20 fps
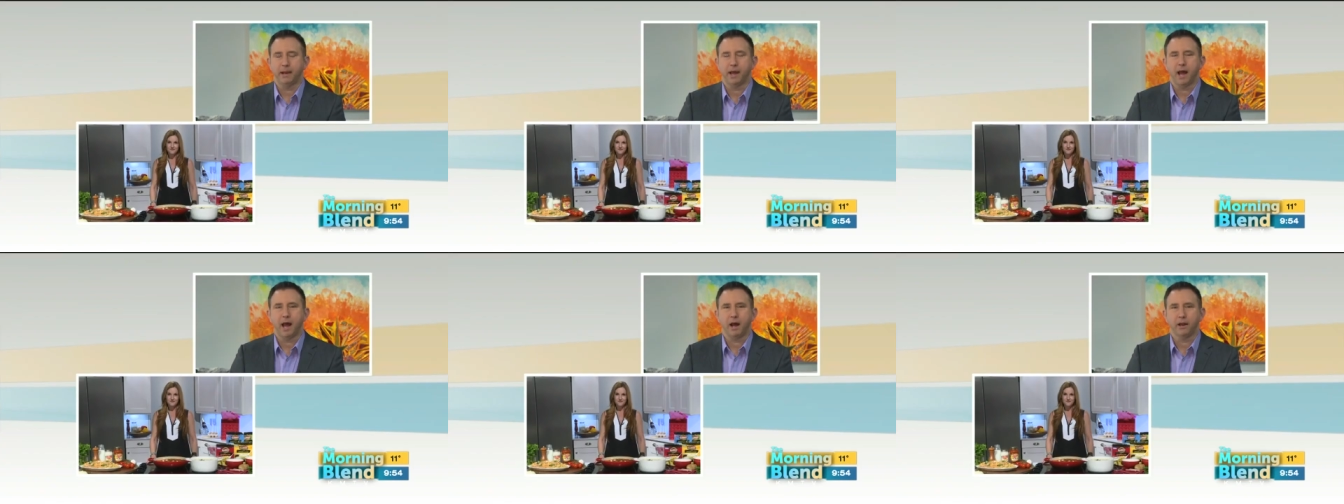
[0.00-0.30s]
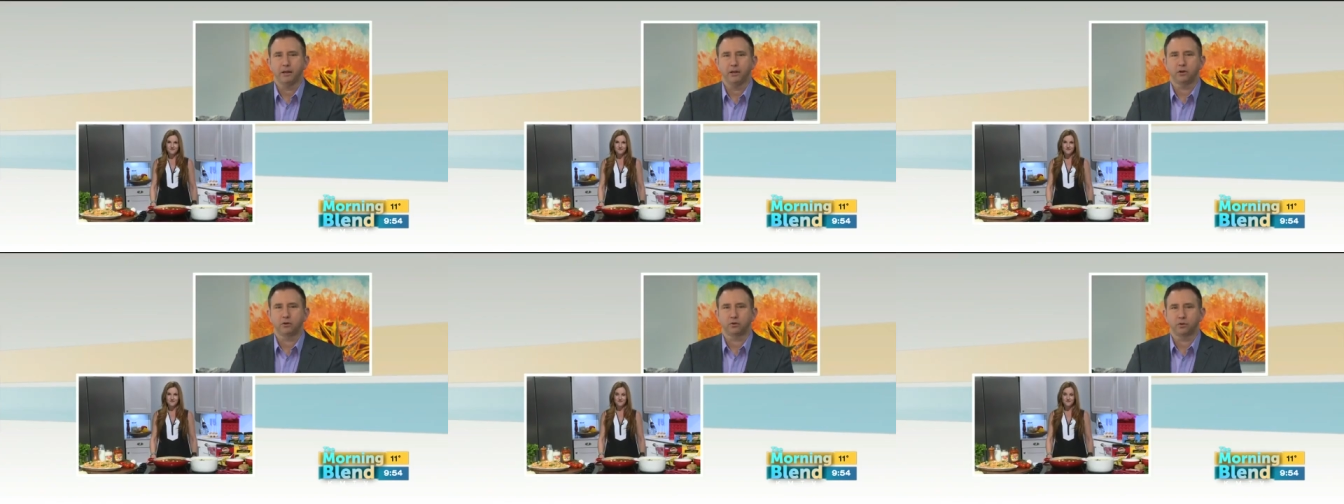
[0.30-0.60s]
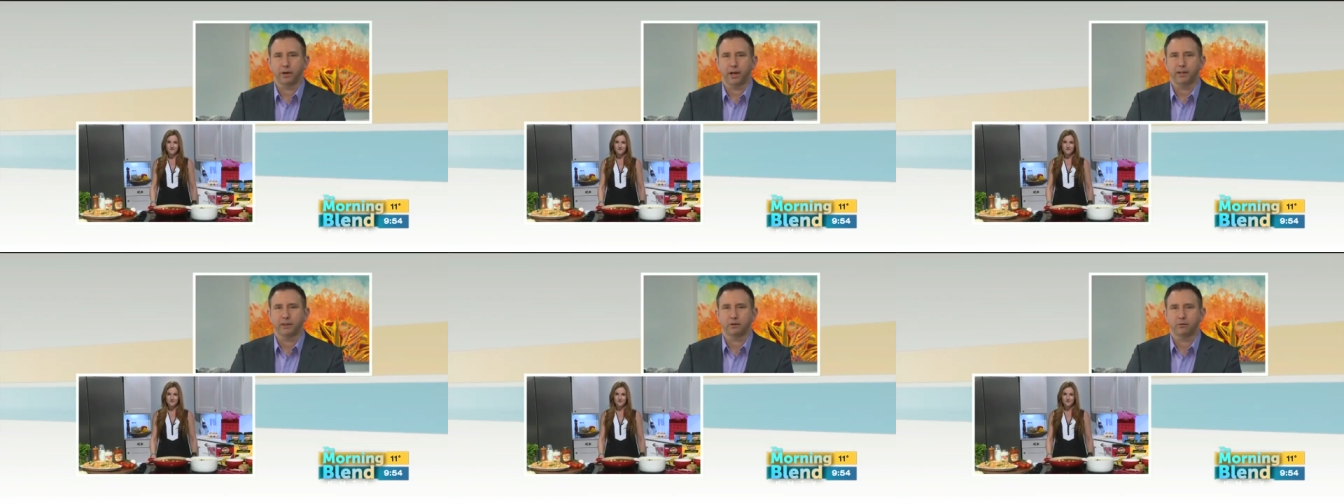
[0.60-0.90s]
Now, how do you
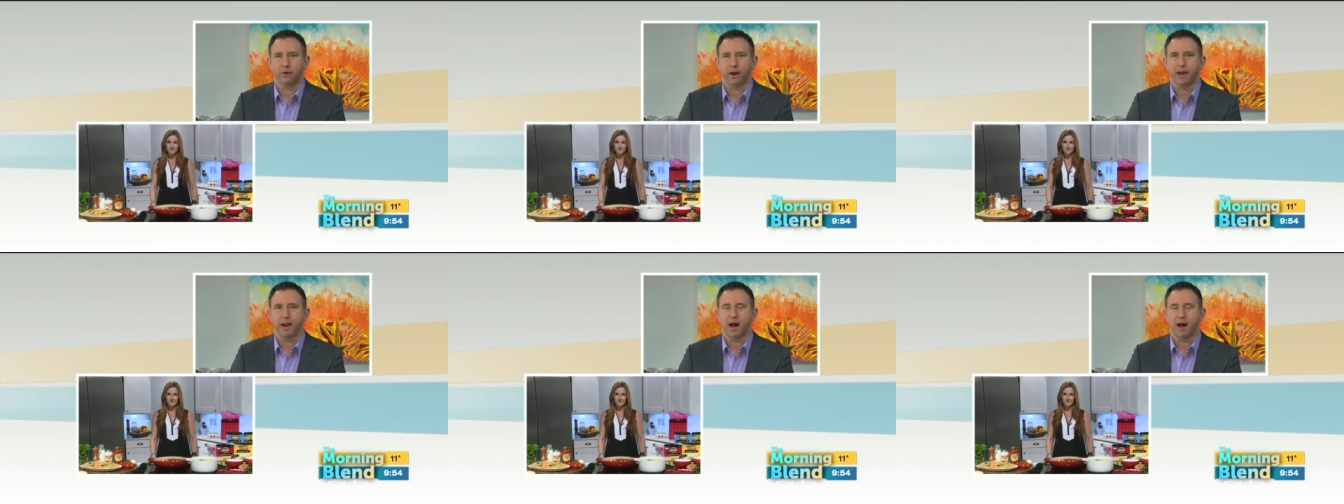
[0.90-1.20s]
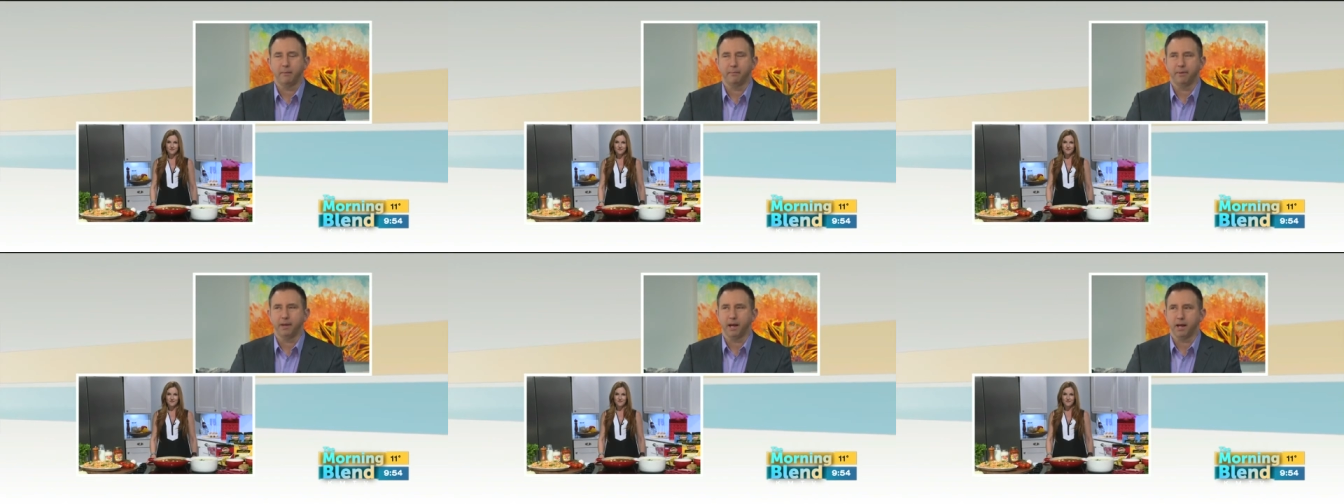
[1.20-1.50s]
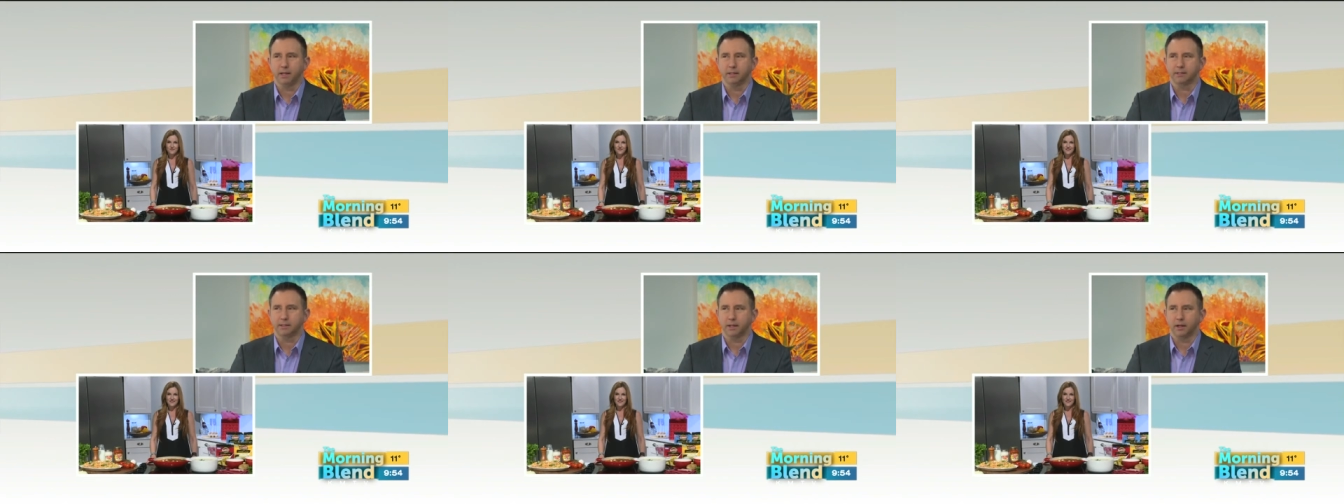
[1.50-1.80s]
create the right
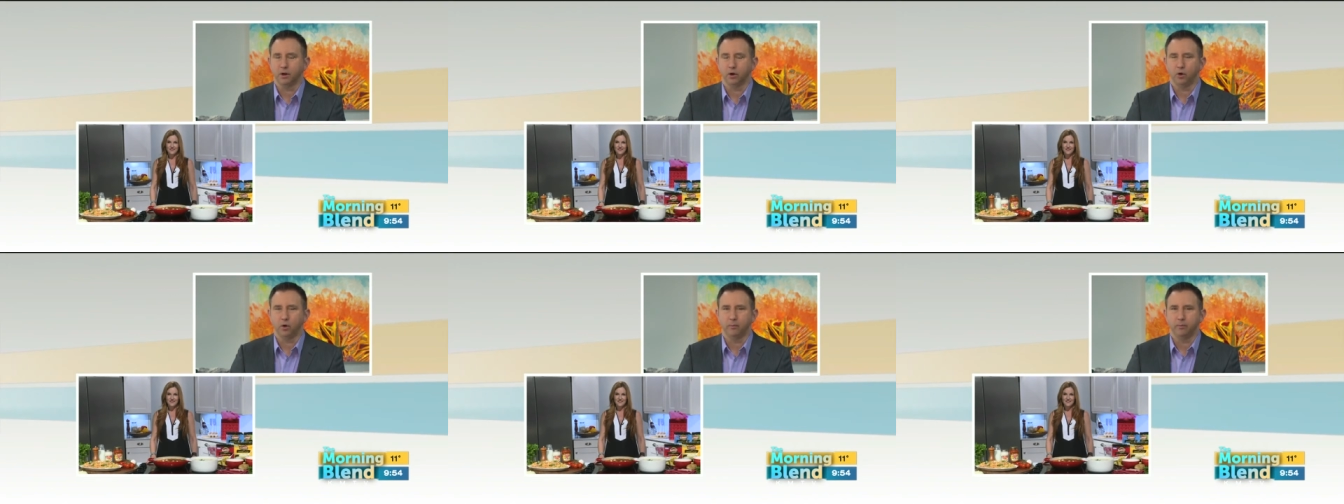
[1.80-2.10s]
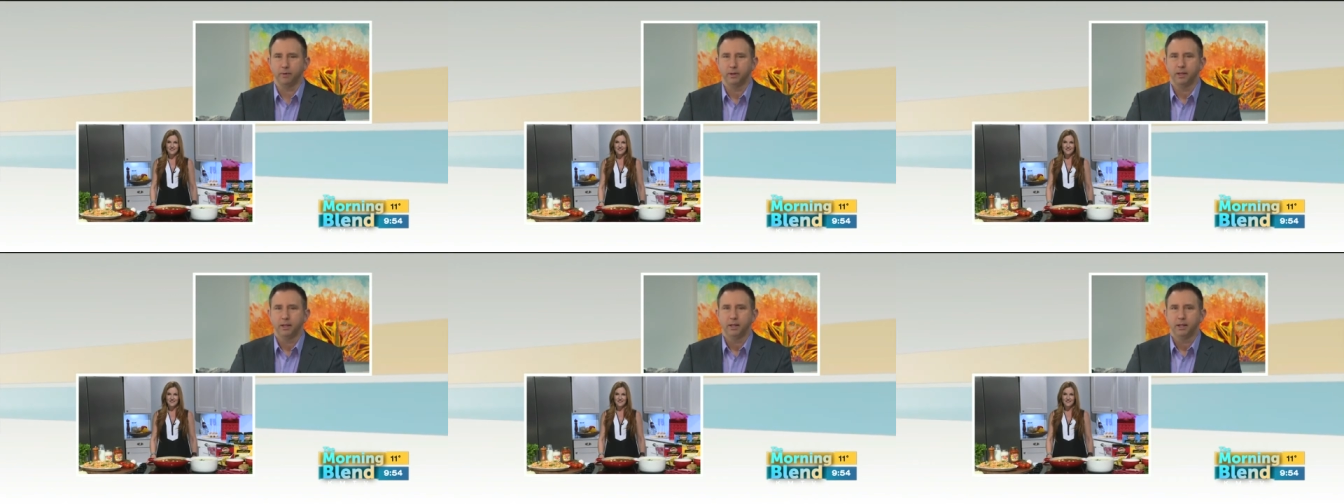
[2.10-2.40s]
ambiance at home.